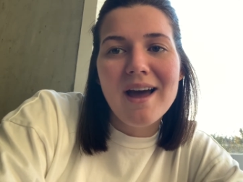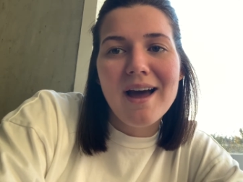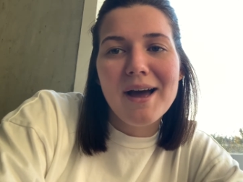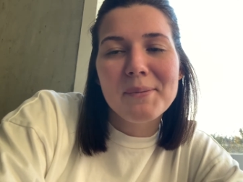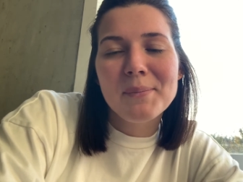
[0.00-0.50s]

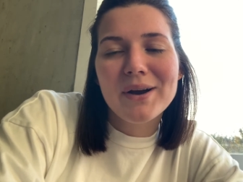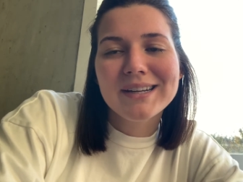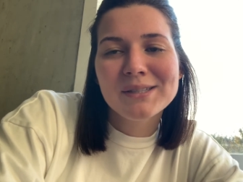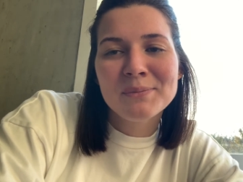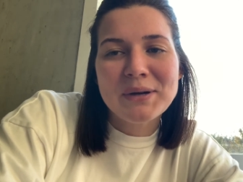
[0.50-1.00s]
uh,
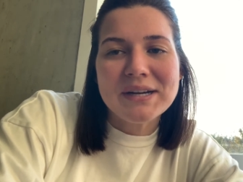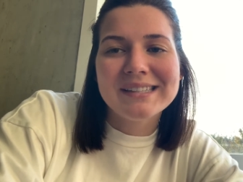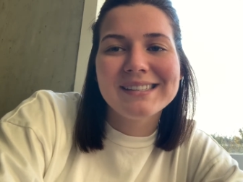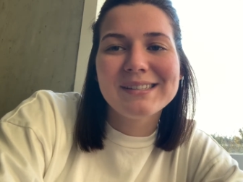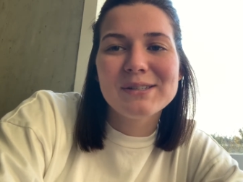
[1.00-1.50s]
embody some
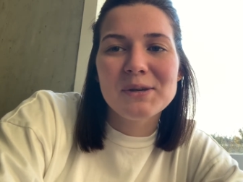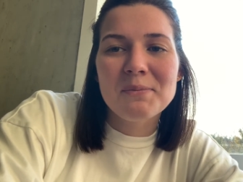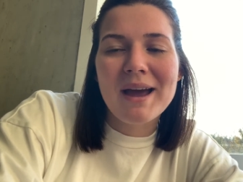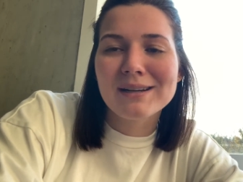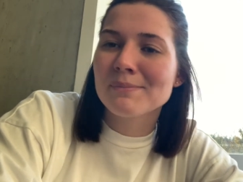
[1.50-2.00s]
ways to
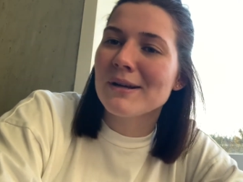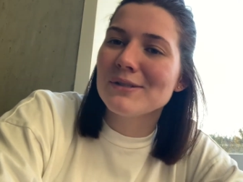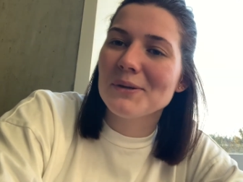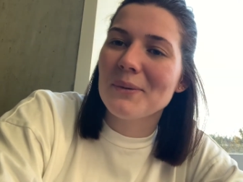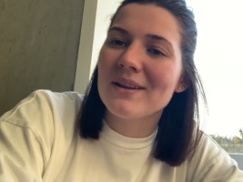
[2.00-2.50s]

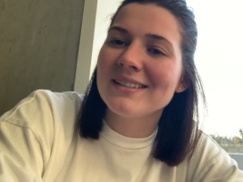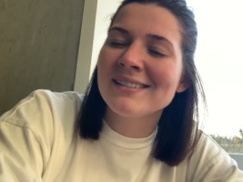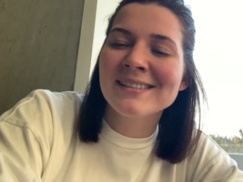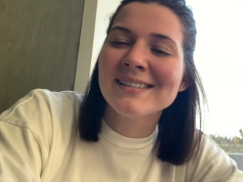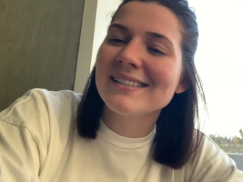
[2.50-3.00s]
maximize your
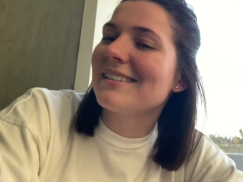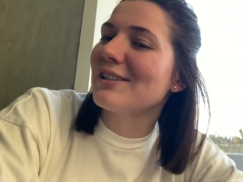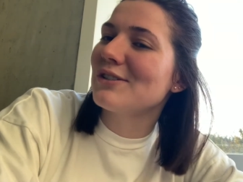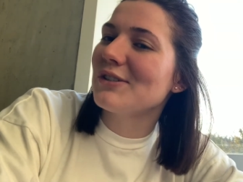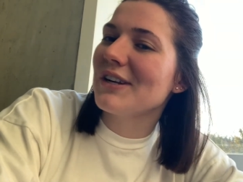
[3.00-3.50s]
wellness and
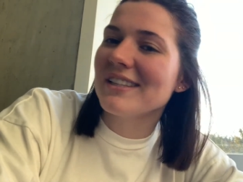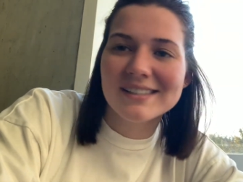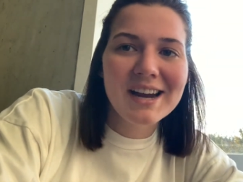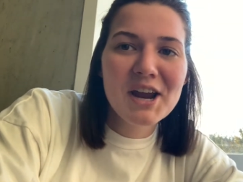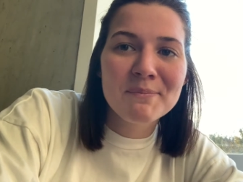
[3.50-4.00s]
success during this
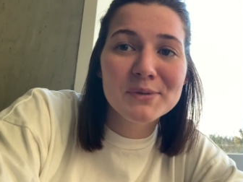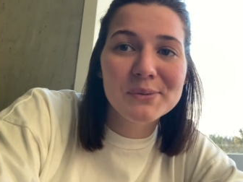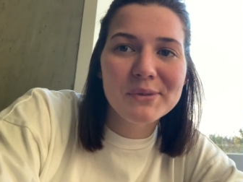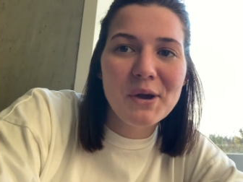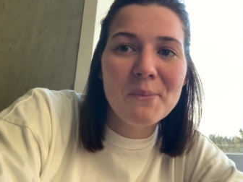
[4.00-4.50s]
time.
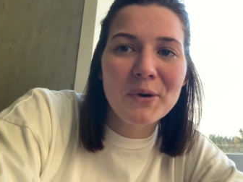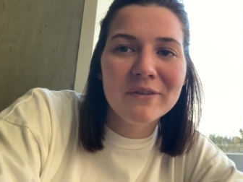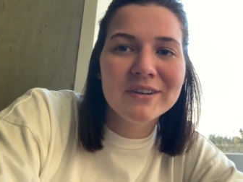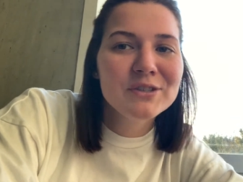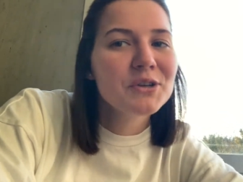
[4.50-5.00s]
So without more
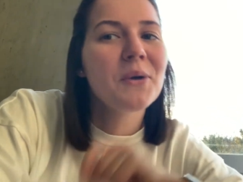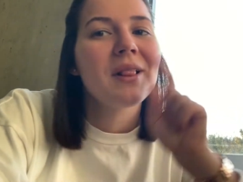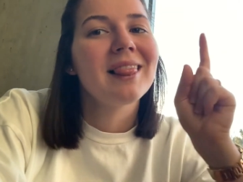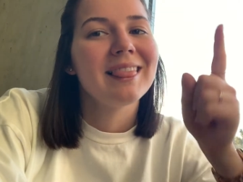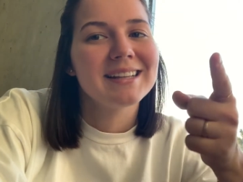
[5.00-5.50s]
of an intro,
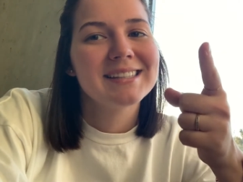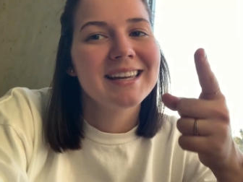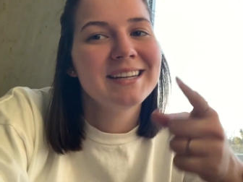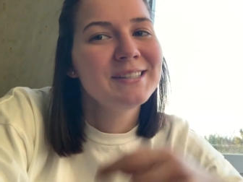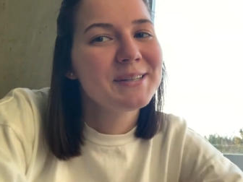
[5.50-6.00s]
let's
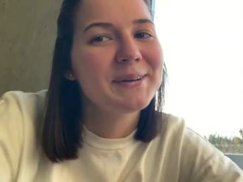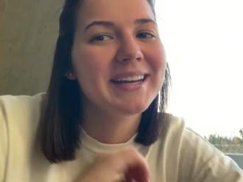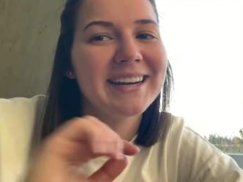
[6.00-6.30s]
get into it.